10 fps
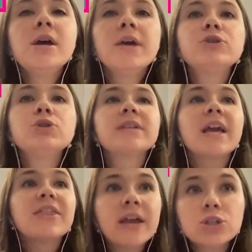If she was
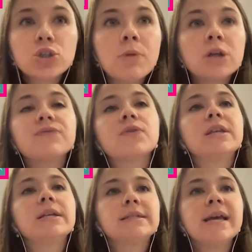like, thanks so much for
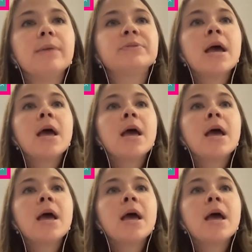these tips,